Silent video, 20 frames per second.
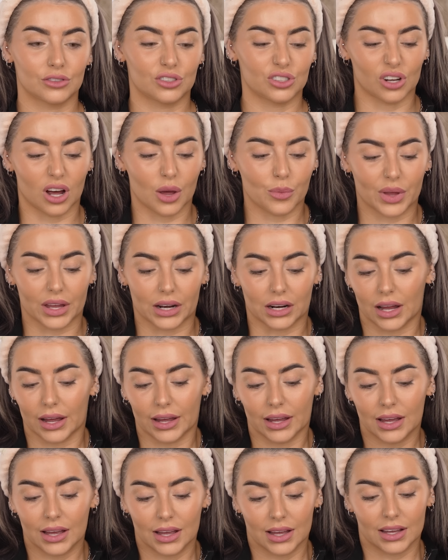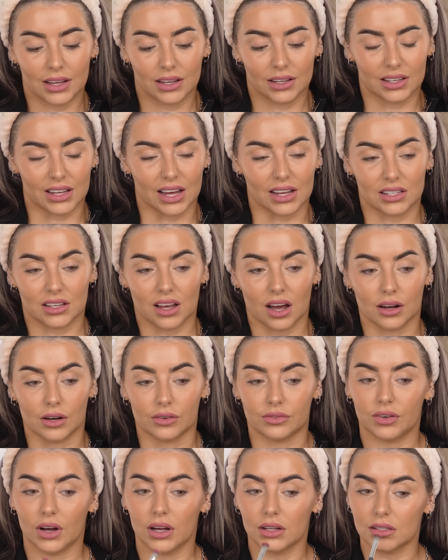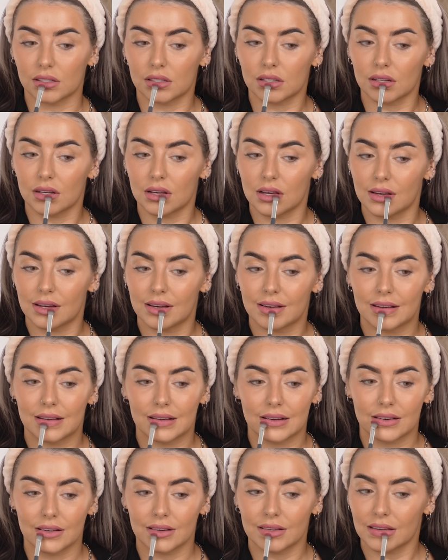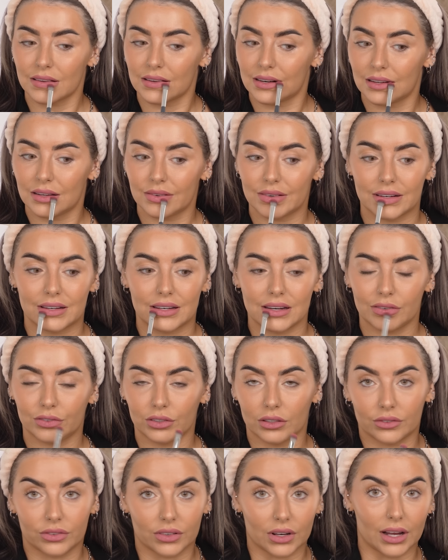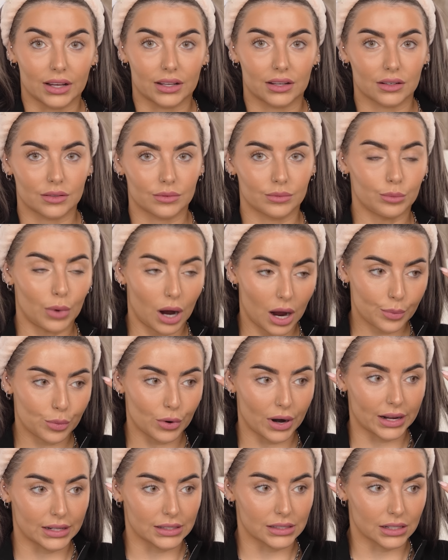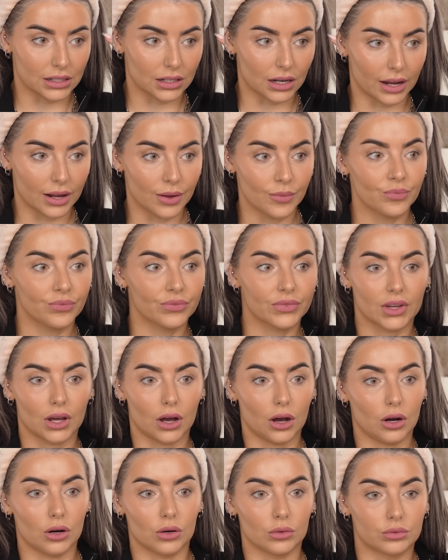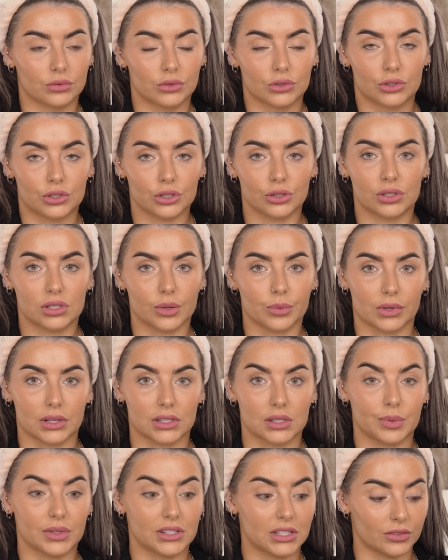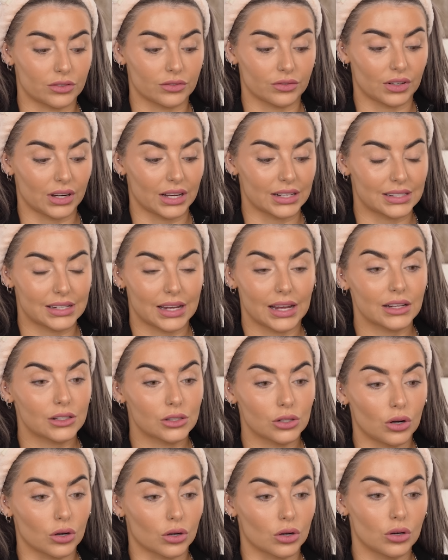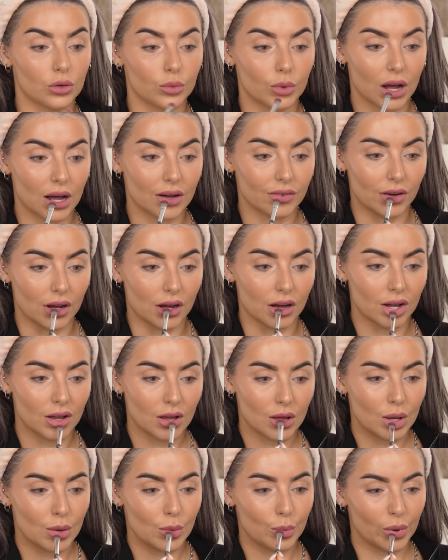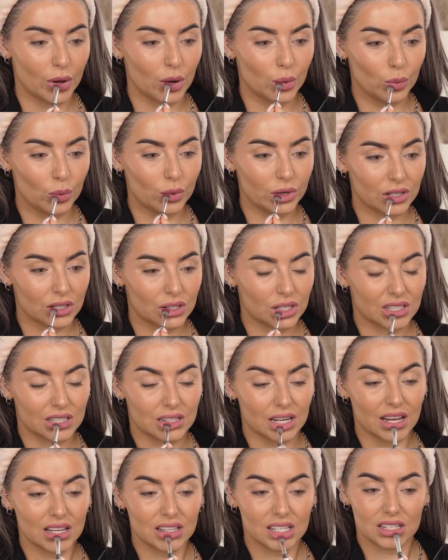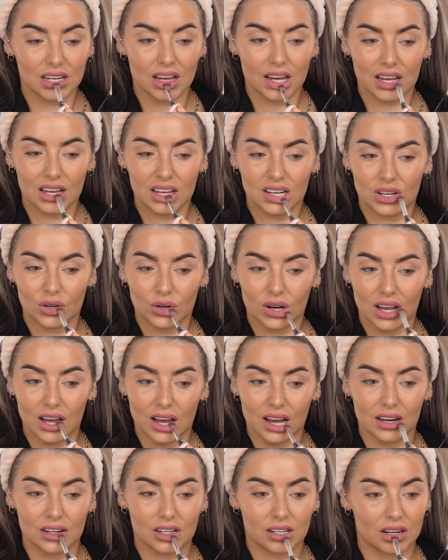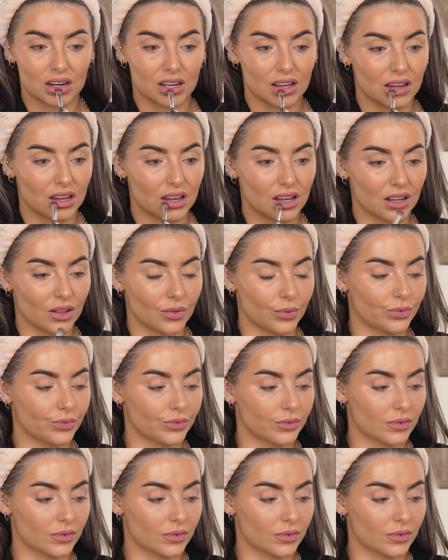Do you know what I mean? Like, yeah, it's kind of fun to do something a little bit different for like my brains and like, oh, do something that's a bit different for like TikTok or whatever. But day to day, do I actually